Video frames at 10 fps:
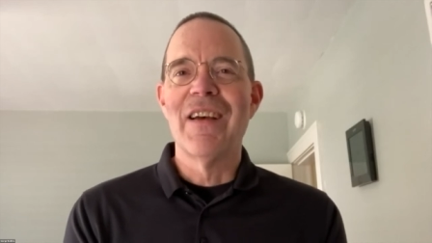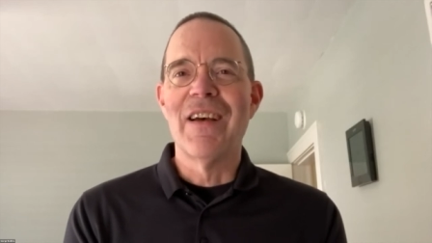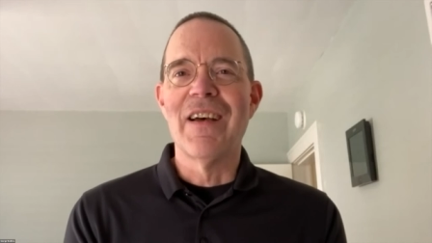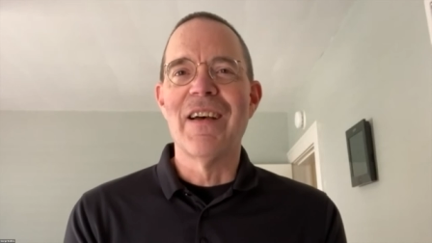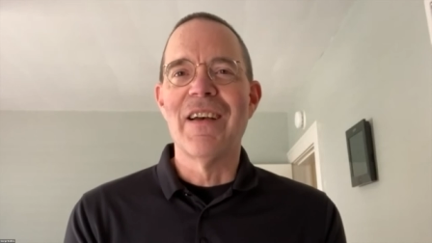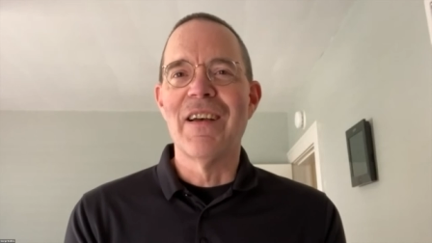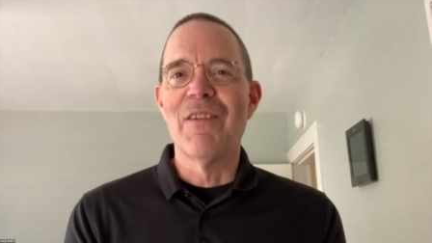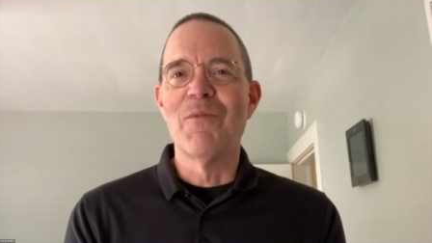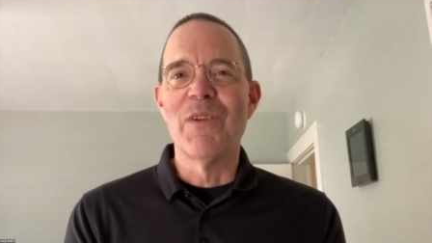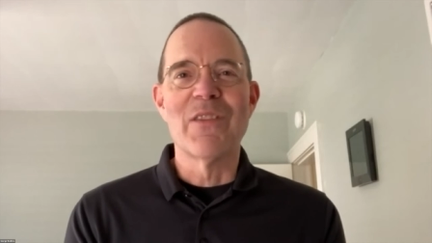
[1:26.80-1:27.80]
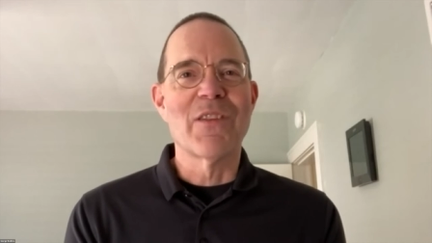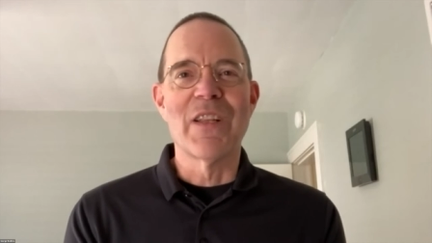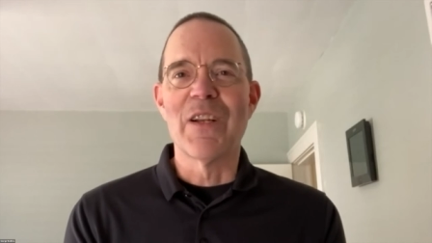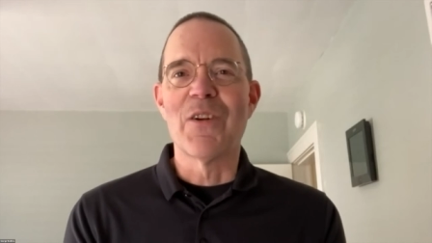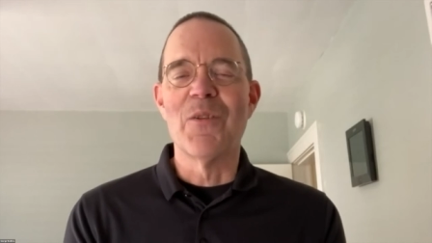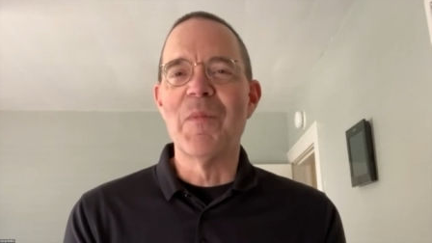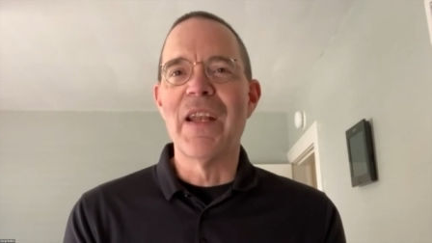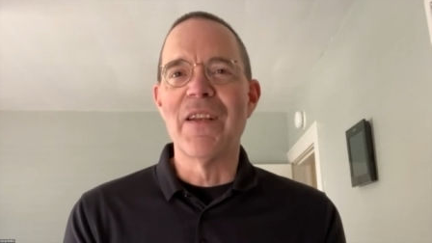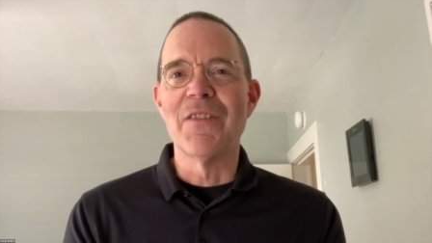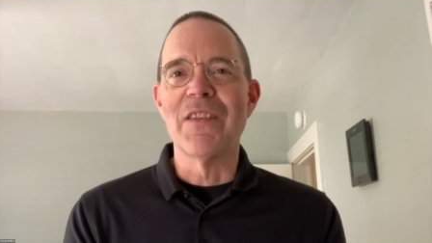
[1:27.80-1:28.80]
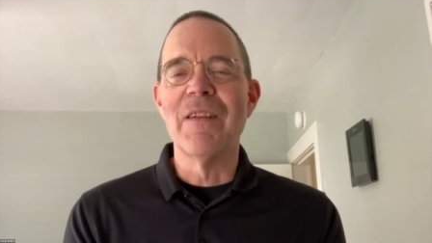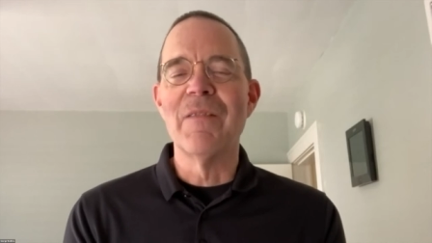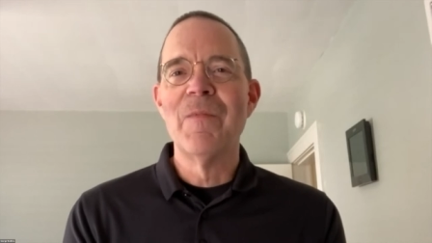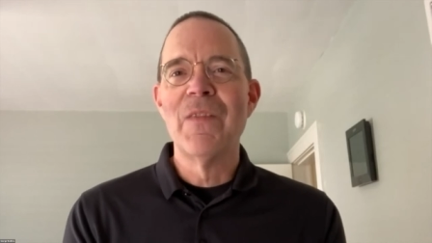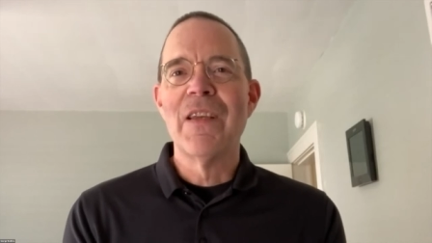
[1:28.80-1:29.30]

uh, with clinical medicine.